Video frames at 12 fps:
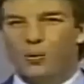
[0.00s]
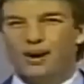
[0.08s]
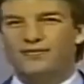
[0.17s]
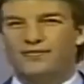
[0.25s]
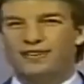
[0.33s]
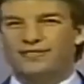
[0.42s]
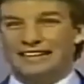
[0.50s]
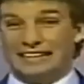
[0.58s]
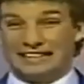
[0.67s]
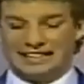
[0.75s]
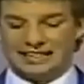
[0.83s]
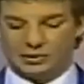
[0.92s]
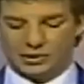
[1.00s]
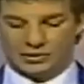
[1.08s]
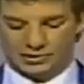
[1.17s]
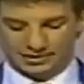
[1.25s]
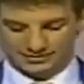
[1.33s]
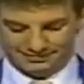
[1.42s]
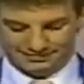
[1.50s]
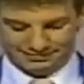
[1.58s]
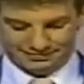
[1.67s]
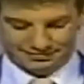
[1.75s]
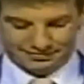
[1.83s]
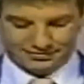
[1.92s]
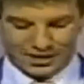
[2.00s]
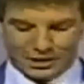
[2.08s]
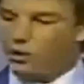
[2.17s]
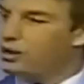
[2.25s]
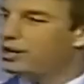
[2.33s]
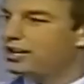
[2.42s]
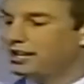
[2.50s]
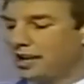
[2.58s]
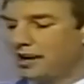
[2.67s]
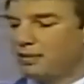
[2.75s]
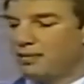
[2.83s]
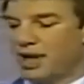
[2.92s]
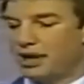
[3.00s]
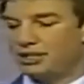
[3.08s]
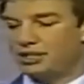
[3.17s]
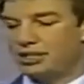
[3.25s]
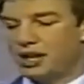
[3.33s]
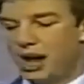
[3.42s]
one fifty to zero. According to Glamour Magazine,